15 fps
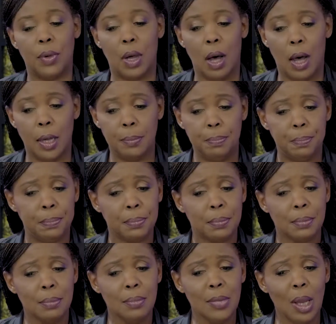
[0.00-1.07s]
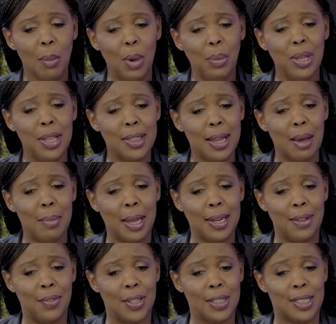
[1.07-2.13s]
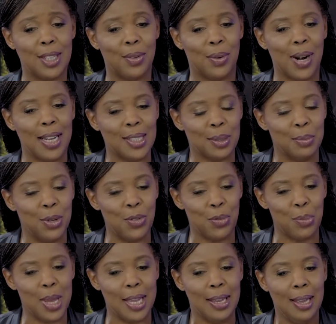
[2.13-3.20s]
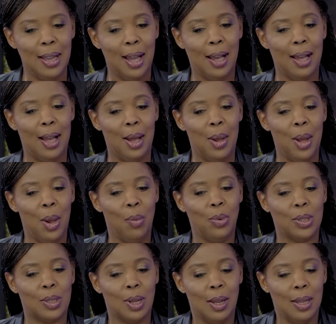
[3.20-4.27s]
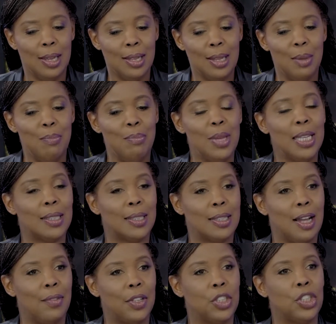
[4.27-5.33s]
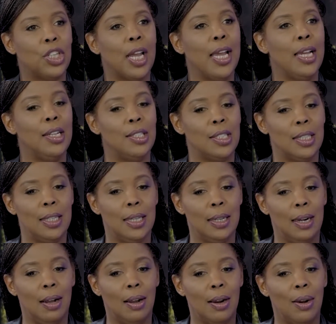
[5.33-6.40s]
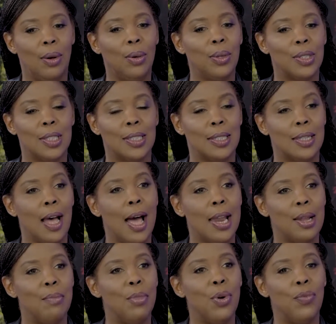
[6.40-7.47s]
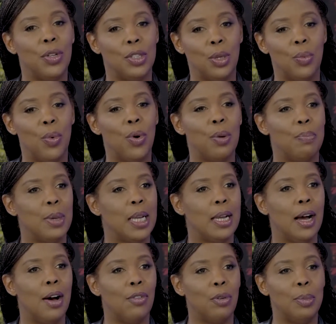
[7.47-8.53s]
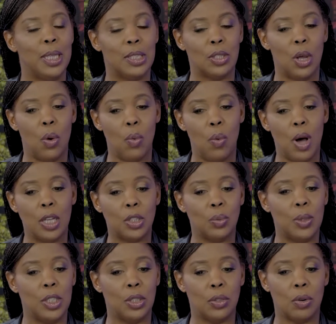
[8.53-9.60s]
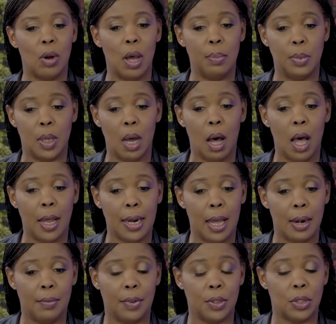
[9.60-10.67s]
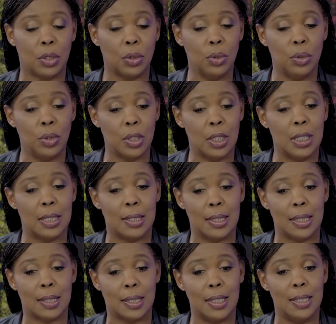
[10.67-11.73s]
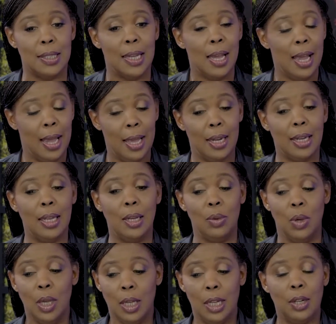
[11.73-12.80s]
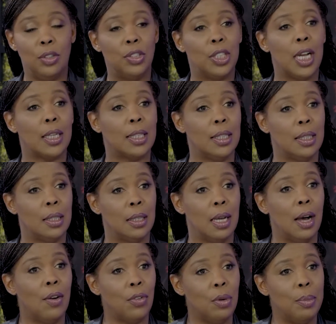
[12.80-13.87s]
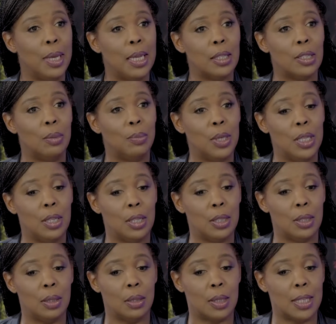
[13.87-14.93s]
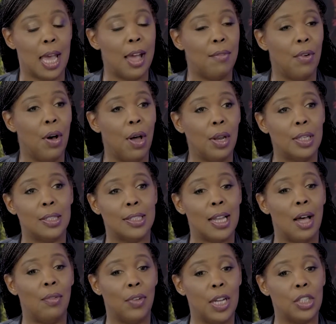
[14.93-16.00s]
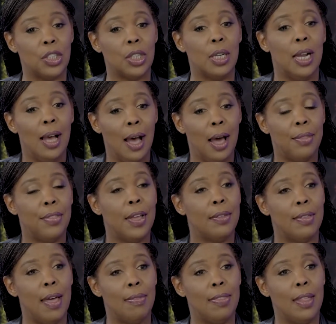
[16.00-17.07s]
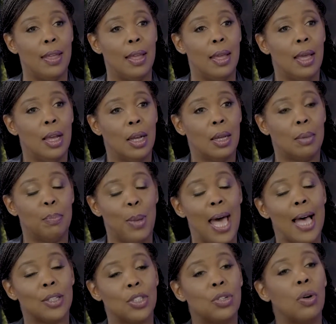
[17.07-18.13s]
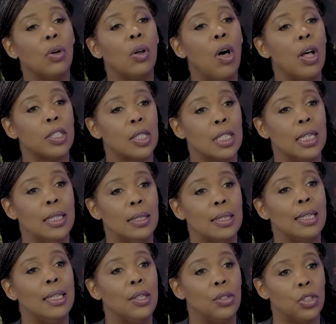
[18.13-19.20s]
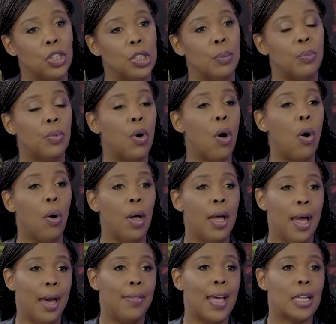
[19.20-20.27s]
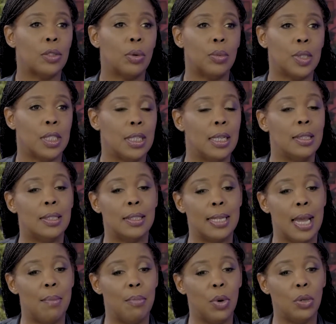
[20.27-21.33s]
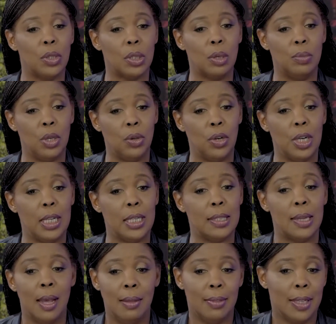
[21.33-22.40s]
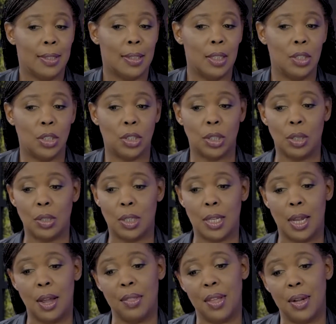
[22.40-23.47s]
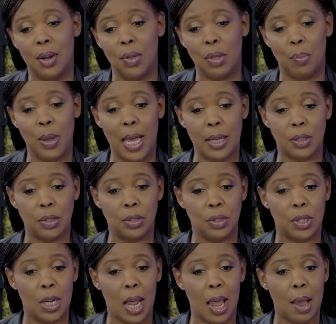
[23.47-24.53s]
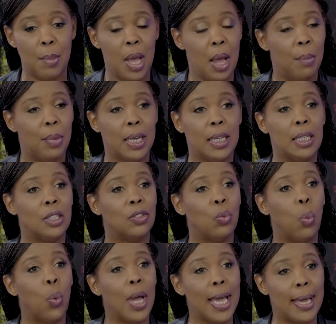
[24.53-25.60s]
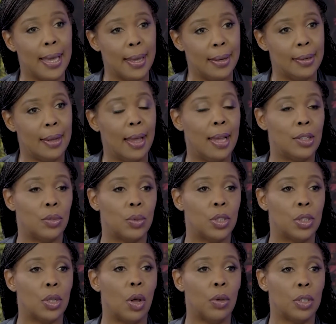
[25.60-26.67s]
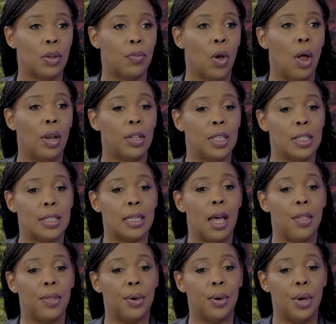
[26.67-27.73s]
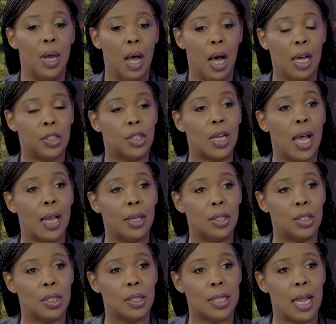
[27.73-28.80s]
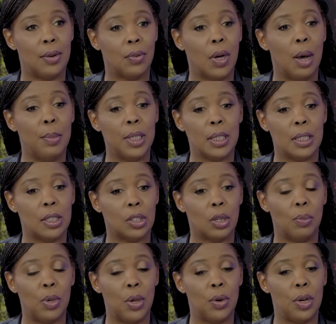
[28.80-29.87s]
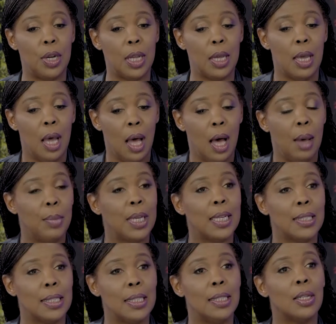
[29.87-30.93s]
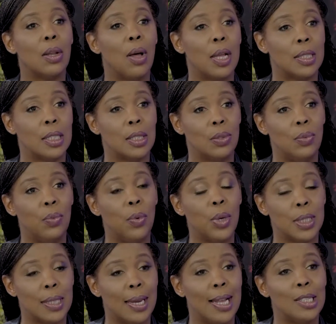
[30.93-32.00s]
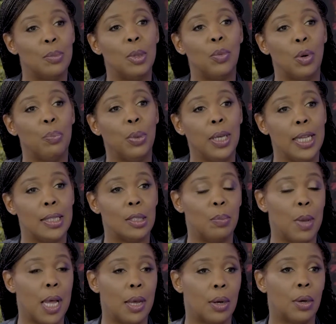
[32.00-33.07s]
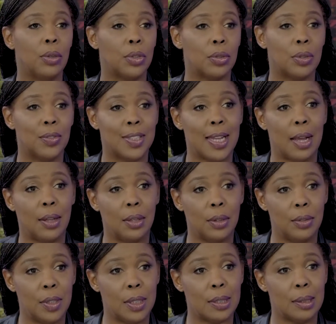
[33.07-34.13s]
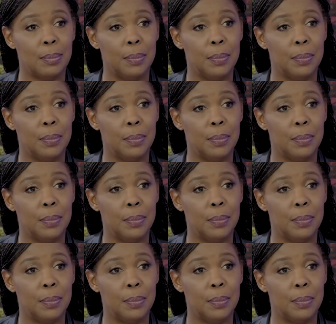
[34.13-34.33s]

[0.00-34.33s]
God. But when you think about even the civil rights movement was in the midst of a change in our whole society moving toward big government. So once we scrubbed God out of our schools in the 60s and interjected government to be the save all and salvation, I think that the pastor lost his leadership role. And that's what we're seeing today. Most communities, they see the church there, they know the pastor's name, but he is weakened as a result of all of these other challenges that have come into his community because he's lost his voice and has been replaced by a culture of secularism.